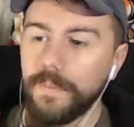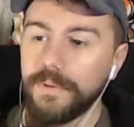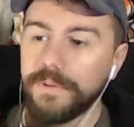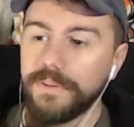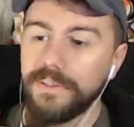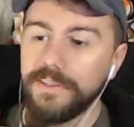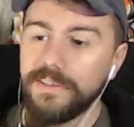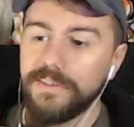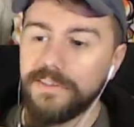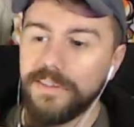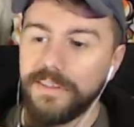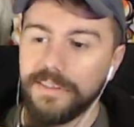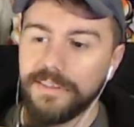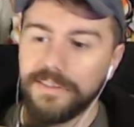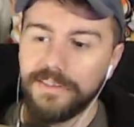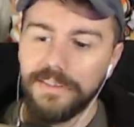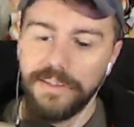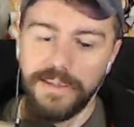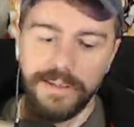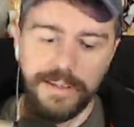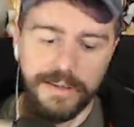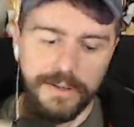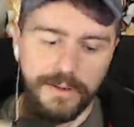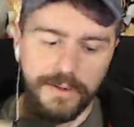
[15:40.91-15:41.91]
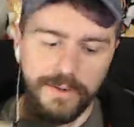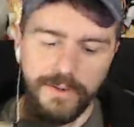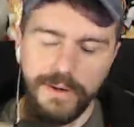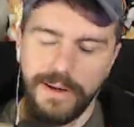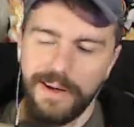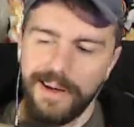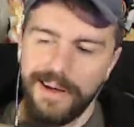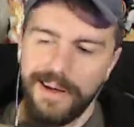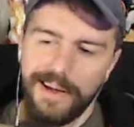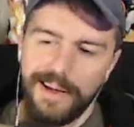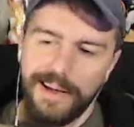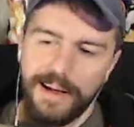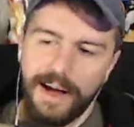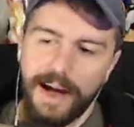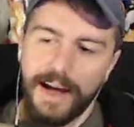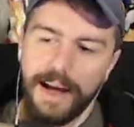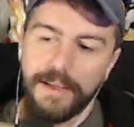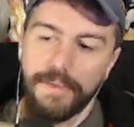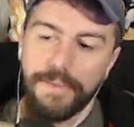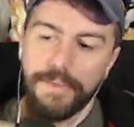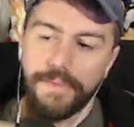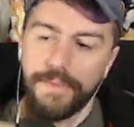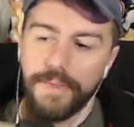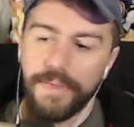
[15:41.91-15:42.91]
But this 6DU,
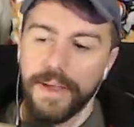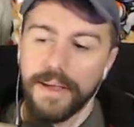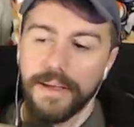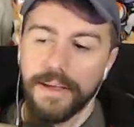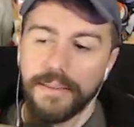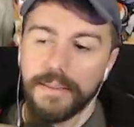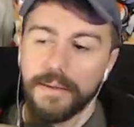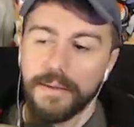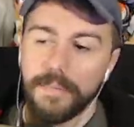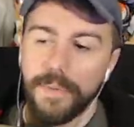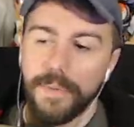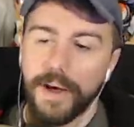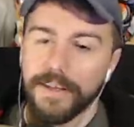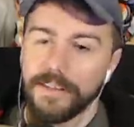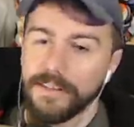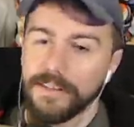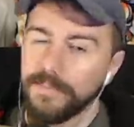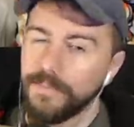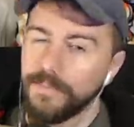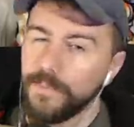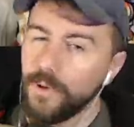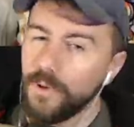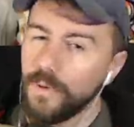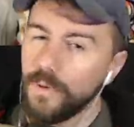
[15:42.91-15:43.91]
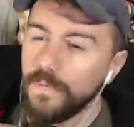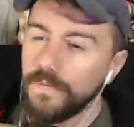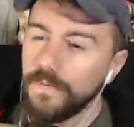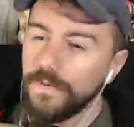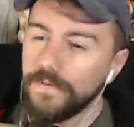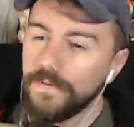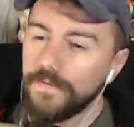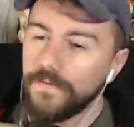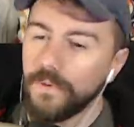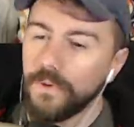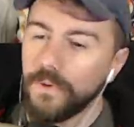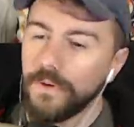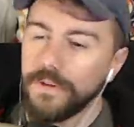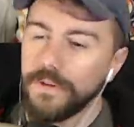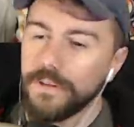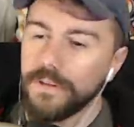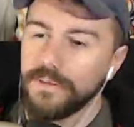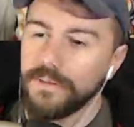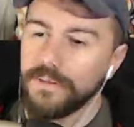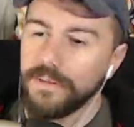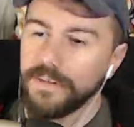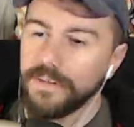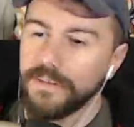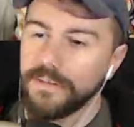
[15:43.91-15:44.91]
I think the best move for
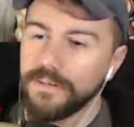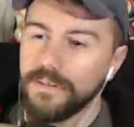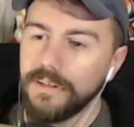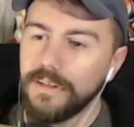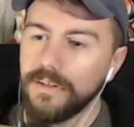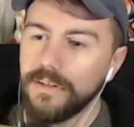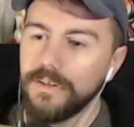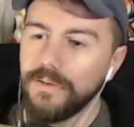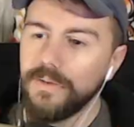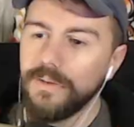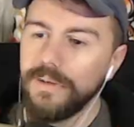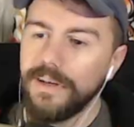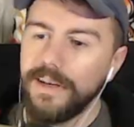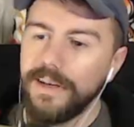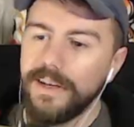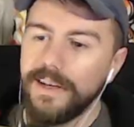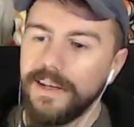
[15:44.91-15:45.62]
this 6DU